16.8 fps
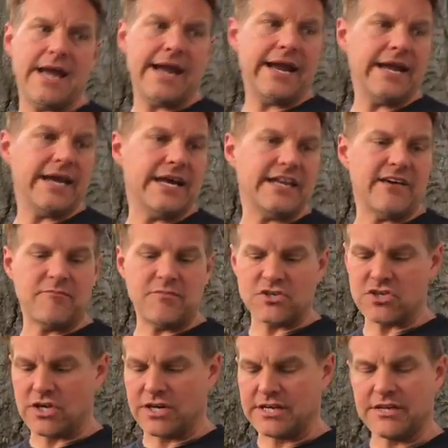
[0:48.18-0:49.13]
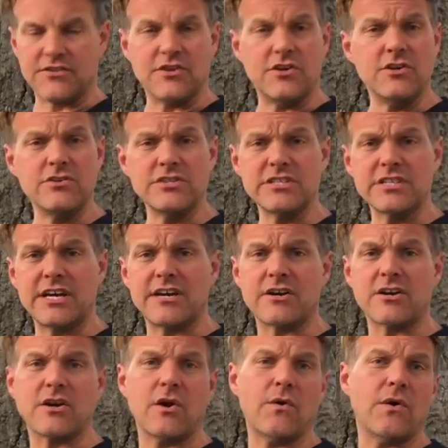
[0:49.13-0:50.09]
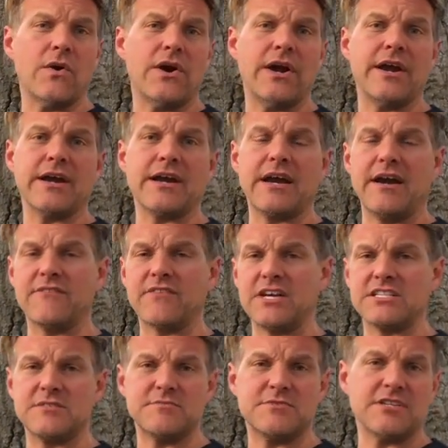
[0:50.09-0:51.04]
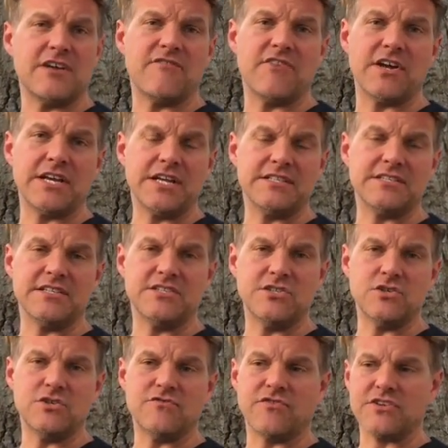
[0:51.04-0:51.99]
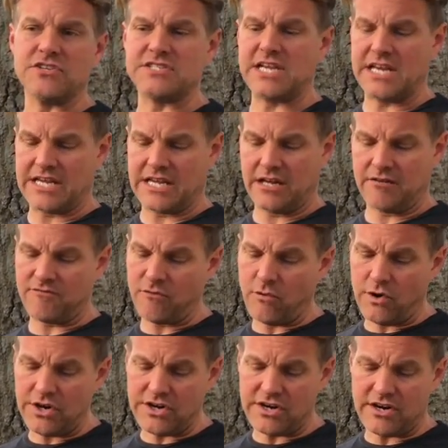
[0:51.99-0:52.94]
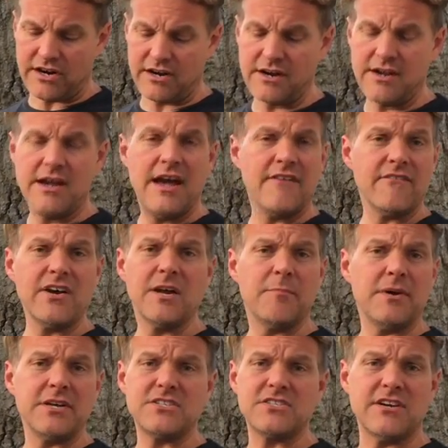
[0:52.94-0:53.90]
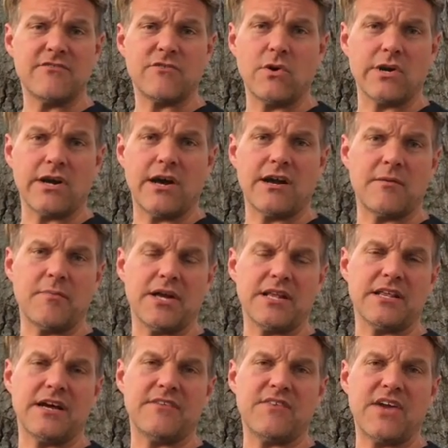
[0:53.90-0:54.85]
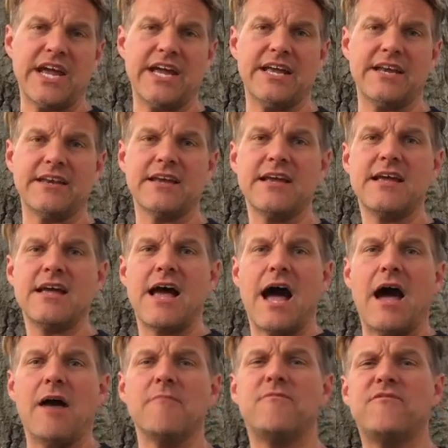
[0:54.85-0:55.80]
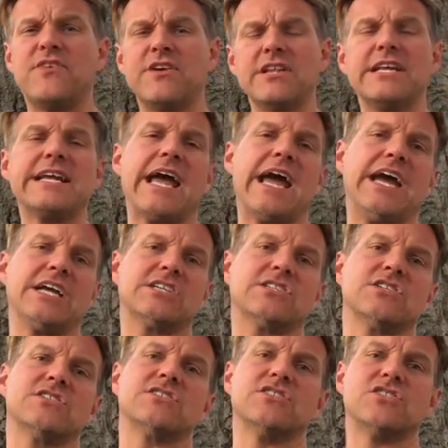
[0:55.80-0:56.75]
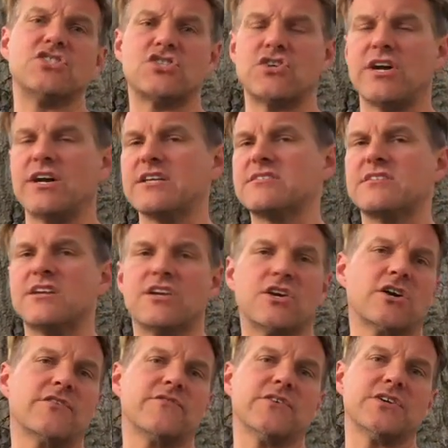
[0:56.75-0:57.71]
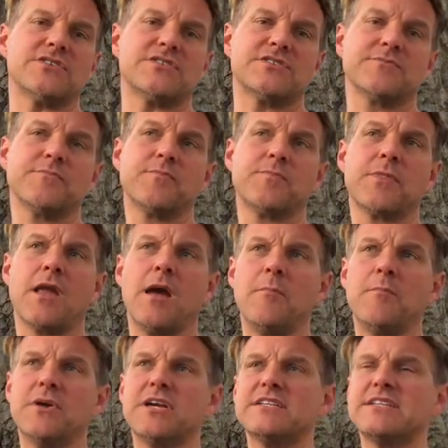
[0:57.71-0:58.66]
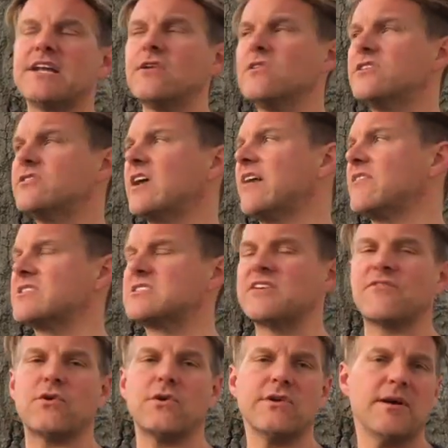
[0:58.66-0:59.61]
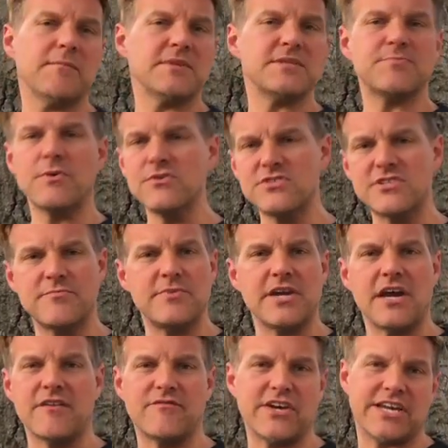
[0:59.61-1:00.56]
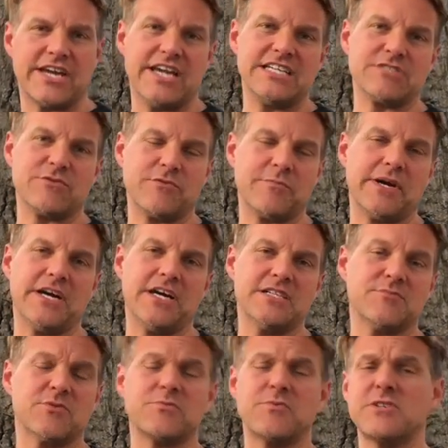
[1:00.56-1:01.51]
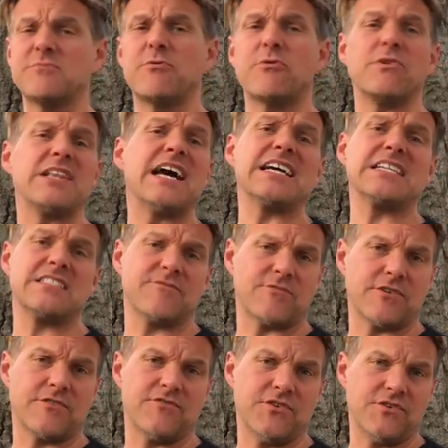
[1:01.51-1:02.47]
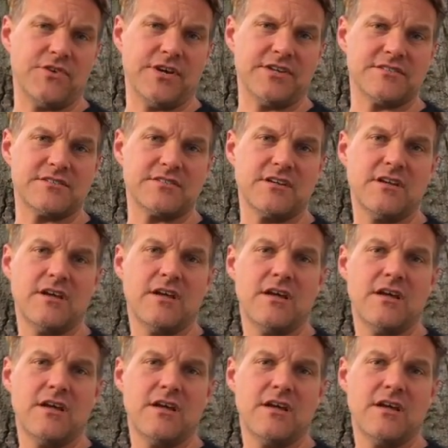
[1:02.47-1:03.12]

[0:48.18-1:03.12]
and I've been trying to get the newsletter going. I've got some stuff I need to do for the state of California. I've got a bunch of stuff going on in my life, and I'm feeling anxious and stressed and nervous because not only do I have all this stuff going on, I'm supposed to be on vacation with my husband. I'm supposed to be relaxing for a few days.